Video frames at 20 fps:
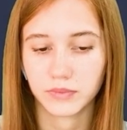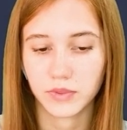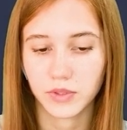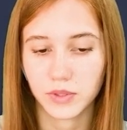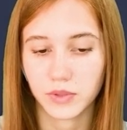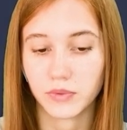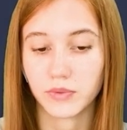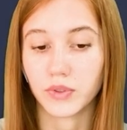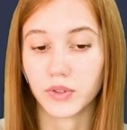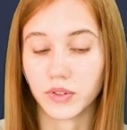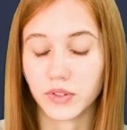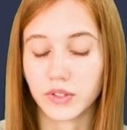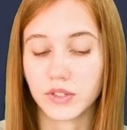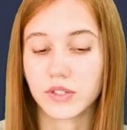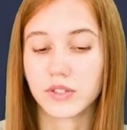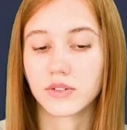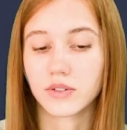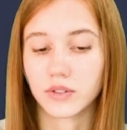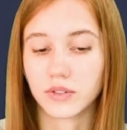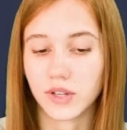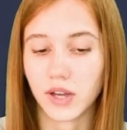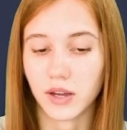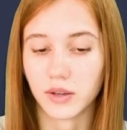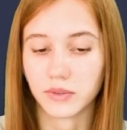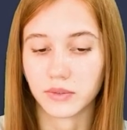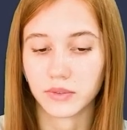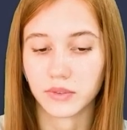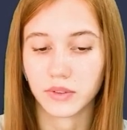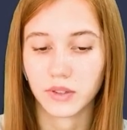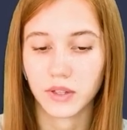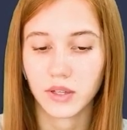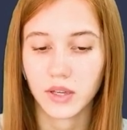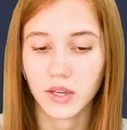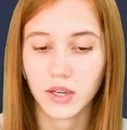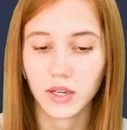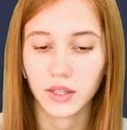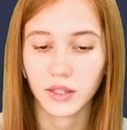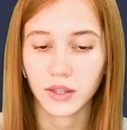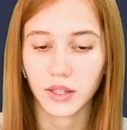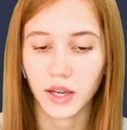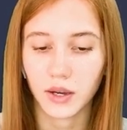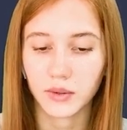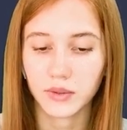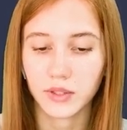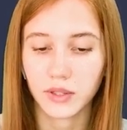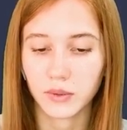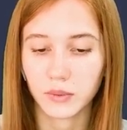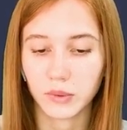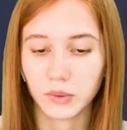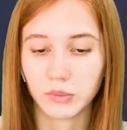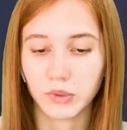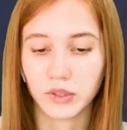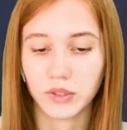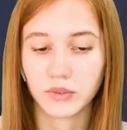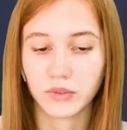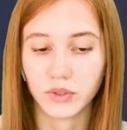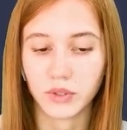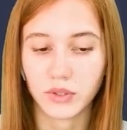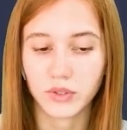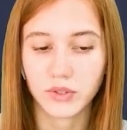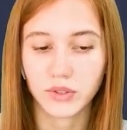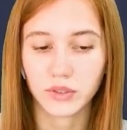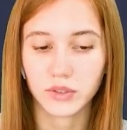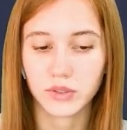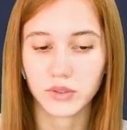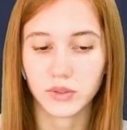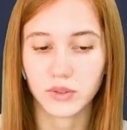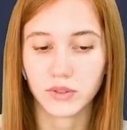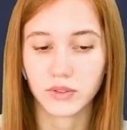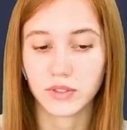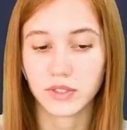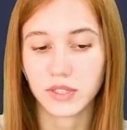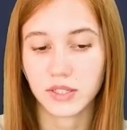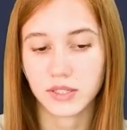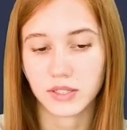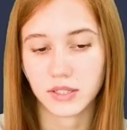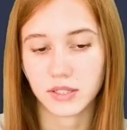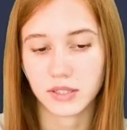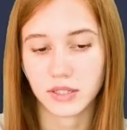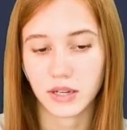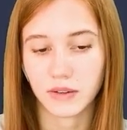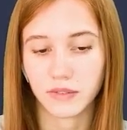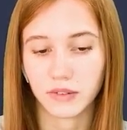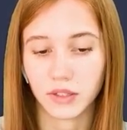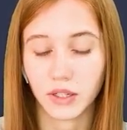to further drawdown. Now there will be a reversal to the resistance level.